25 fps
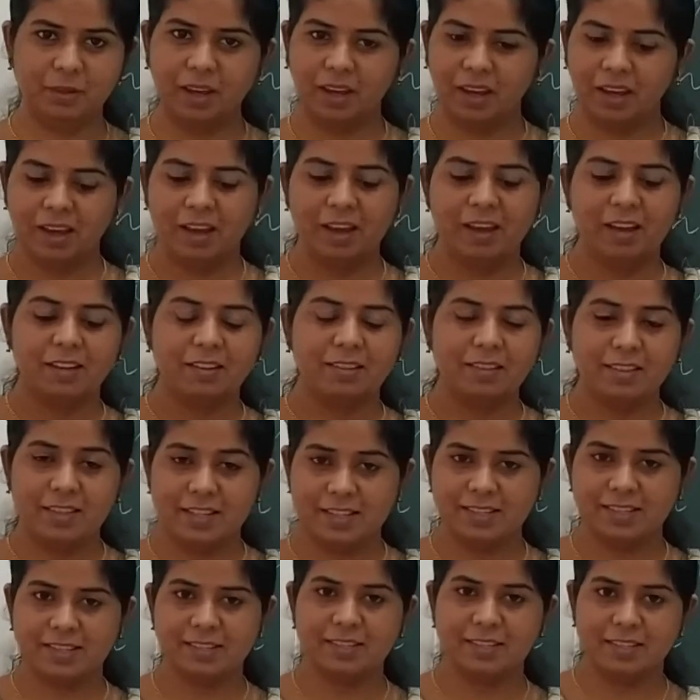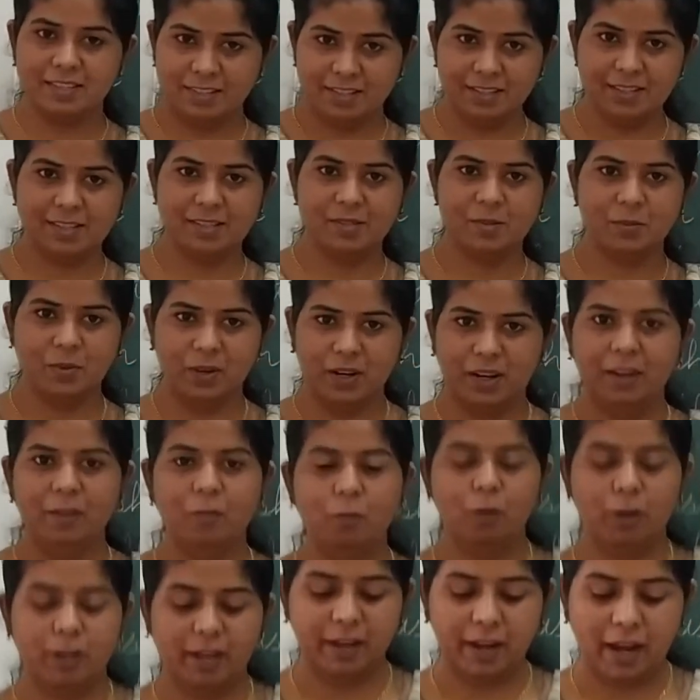Okay, this
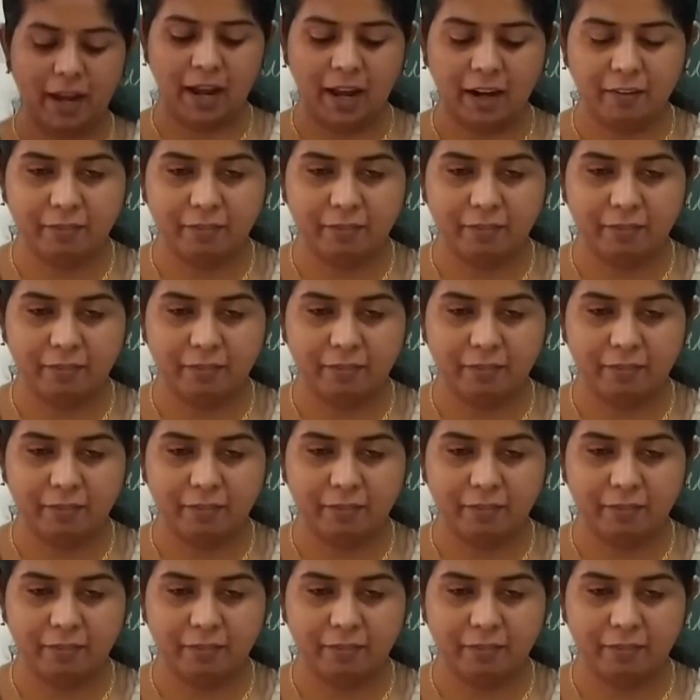one, what I